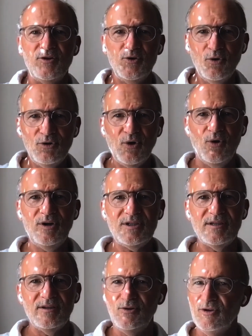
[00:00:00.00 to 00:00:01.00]
no
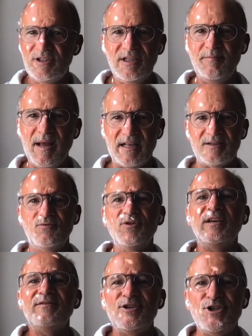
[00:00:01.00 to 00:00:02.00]
doors, no seatbelts.
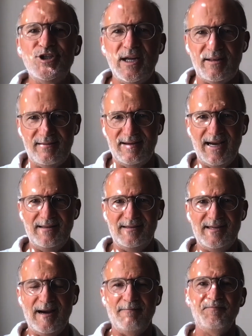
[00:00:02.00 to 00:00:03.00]
Who gives a shit at
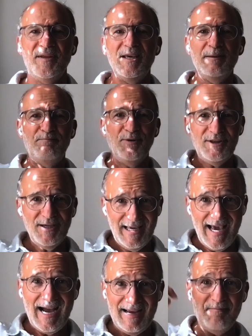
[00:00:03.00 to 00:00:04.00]
the time? He put the
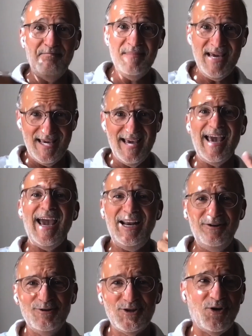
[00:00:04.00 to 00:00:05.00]
guy, me,
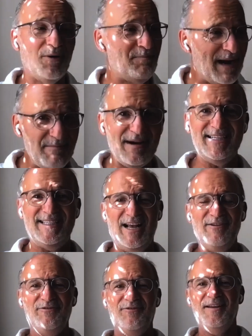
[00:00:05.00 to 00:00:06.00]
eight years old, by
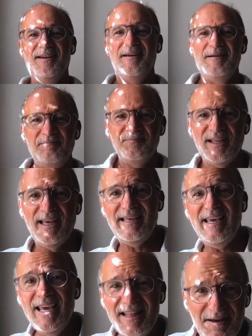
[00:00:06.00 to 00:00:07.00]
myself,
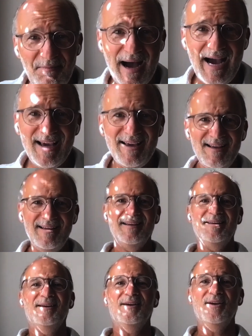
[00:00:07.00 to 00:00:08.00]
in the back
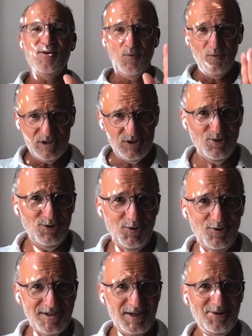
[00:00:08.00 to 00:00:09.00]
with no
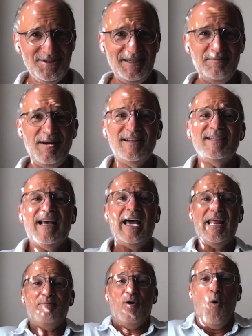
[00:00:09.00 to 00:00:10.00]
doors and no seatbelts,
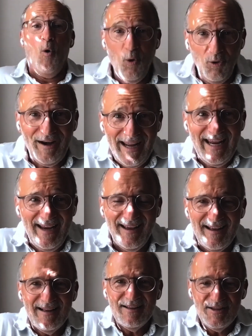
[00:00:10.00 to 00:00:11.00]
and I'm
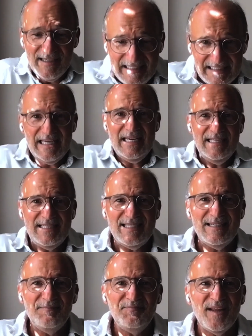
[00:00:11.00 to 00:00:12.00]
holding the seats,